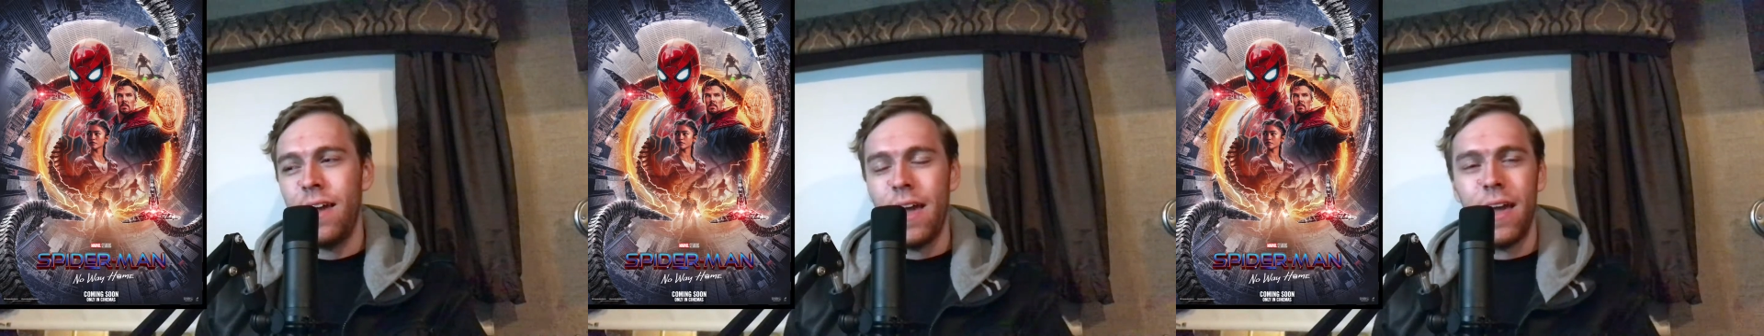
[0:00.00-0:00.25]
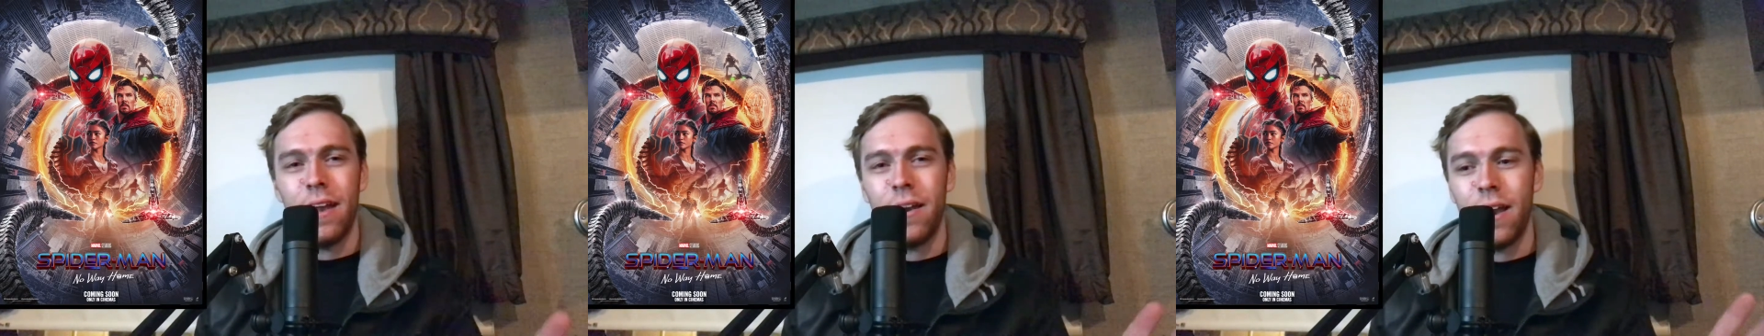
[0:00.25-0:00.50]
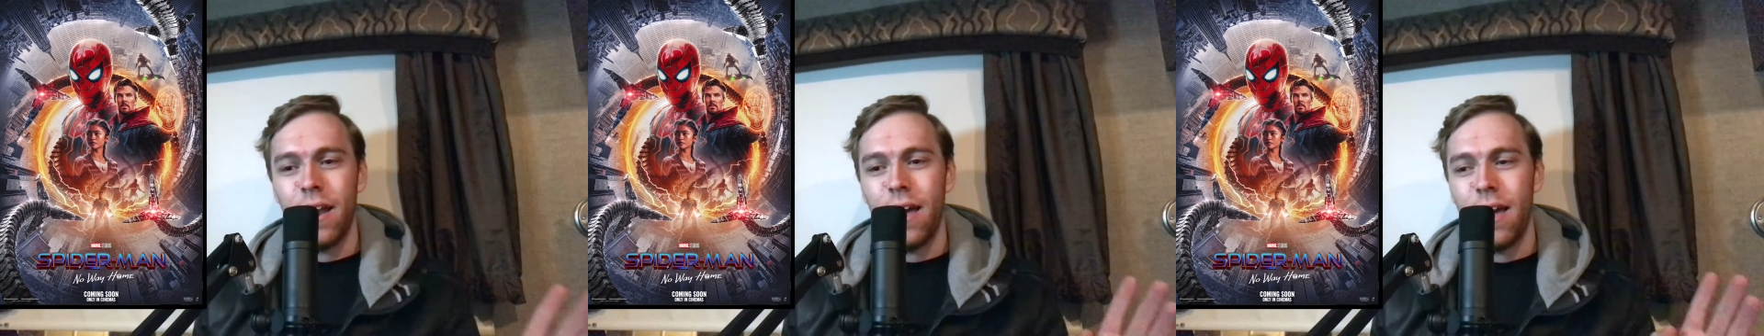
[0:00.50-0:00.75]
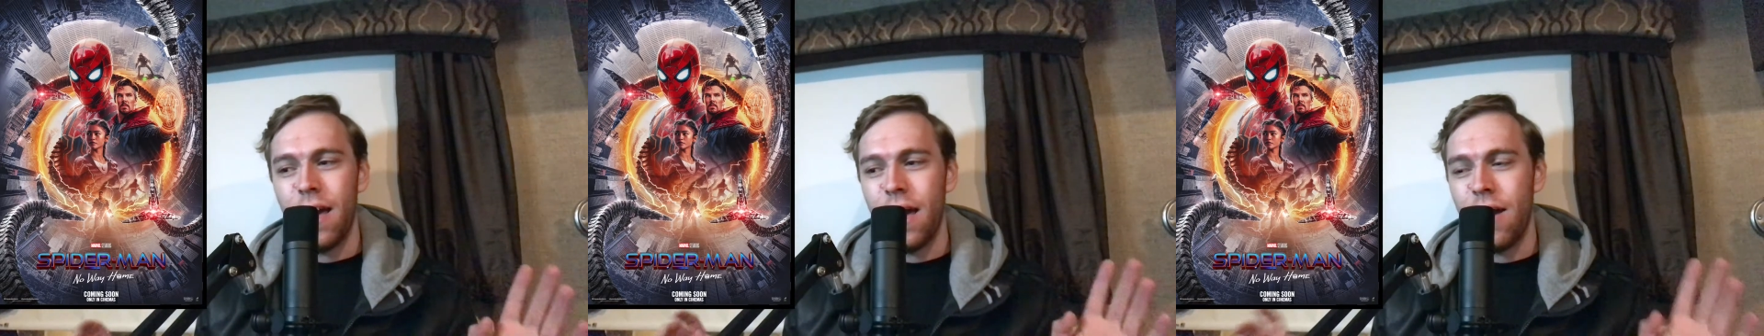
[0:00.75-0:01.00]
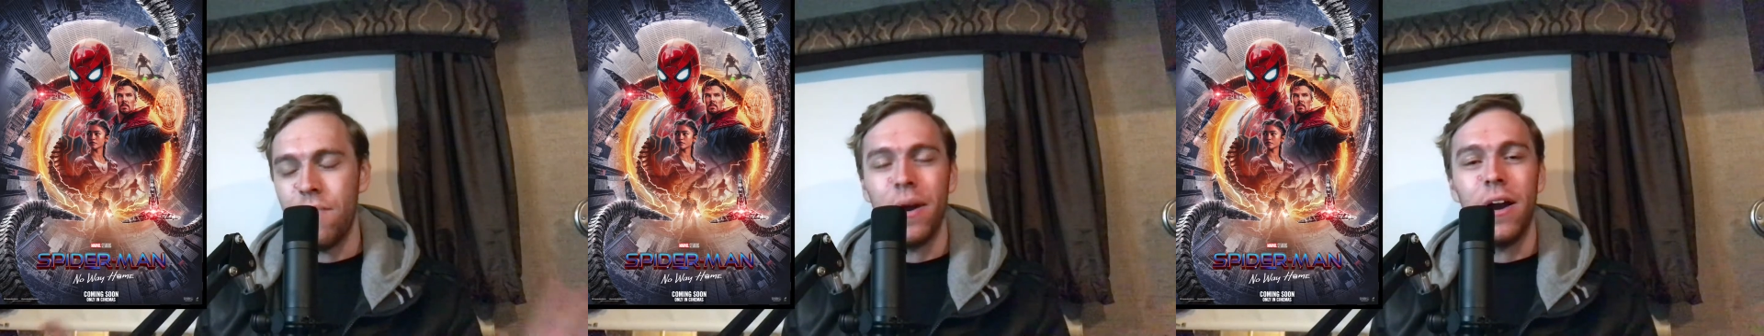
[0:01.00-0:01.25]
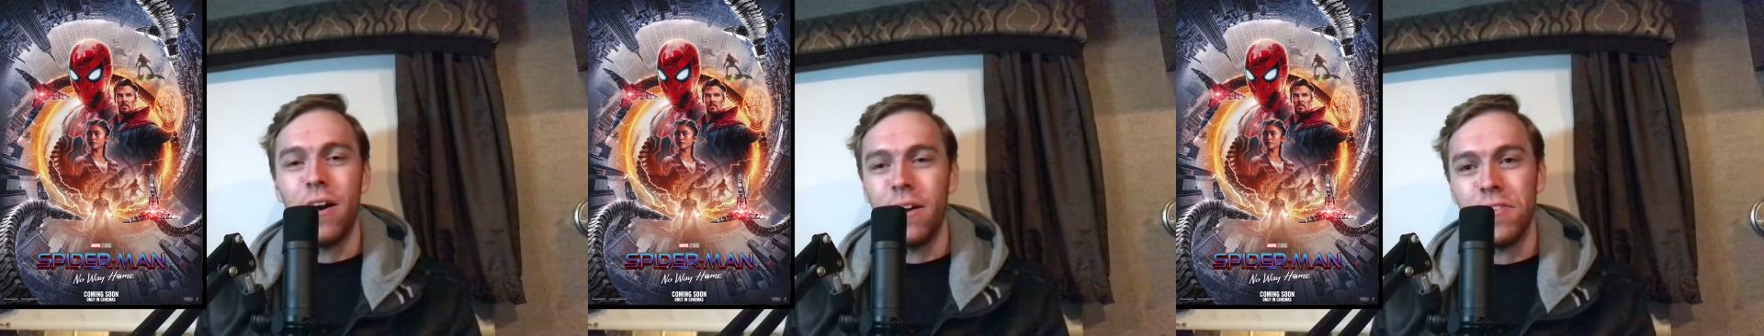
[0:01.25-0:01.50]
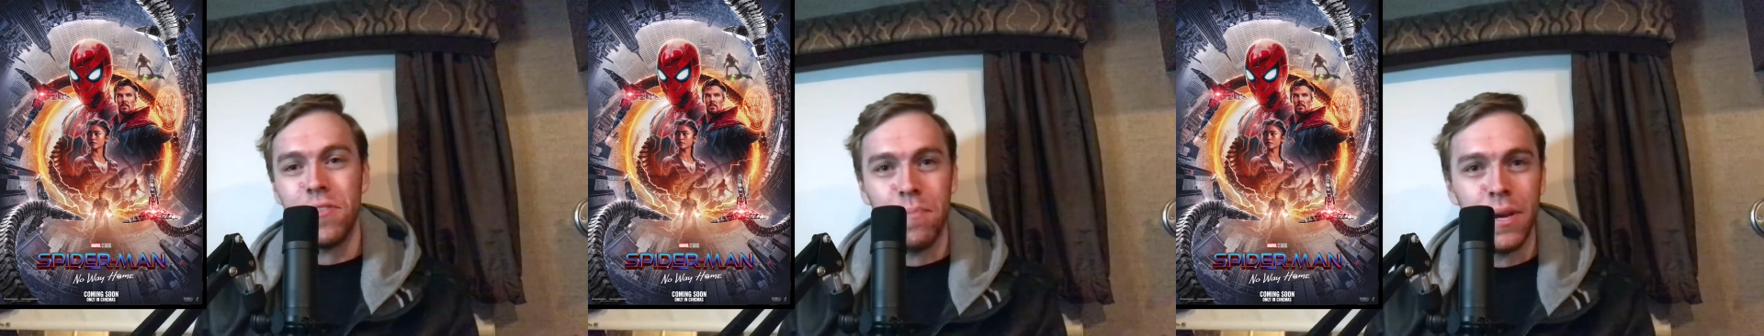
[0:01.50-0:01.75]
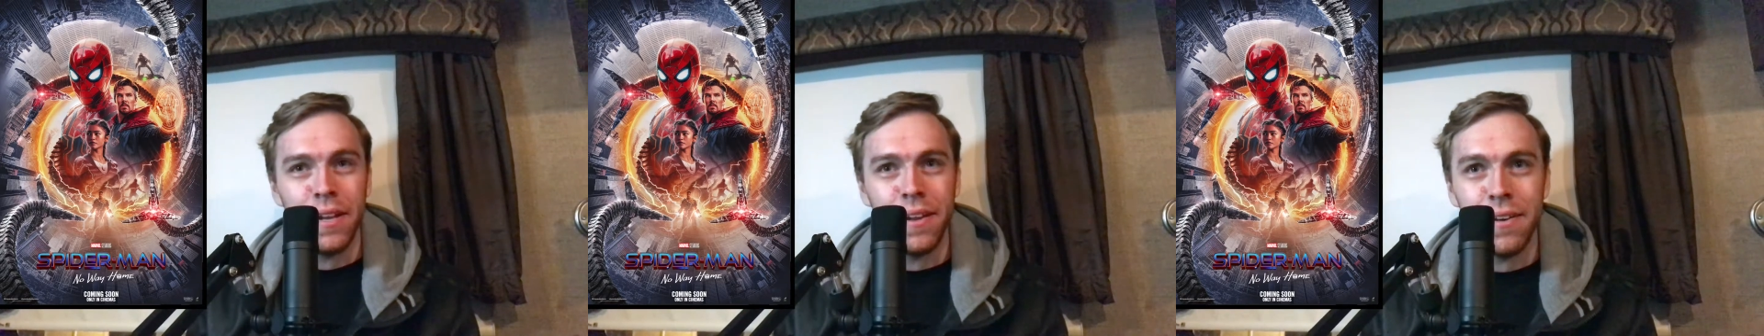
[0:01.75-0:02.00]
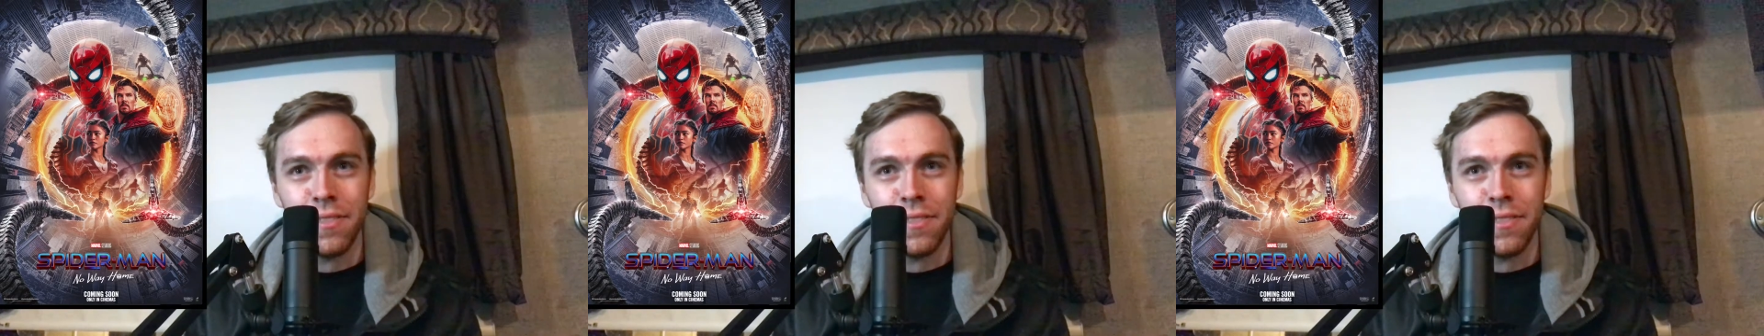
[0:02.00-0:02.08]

and have my honest opinion out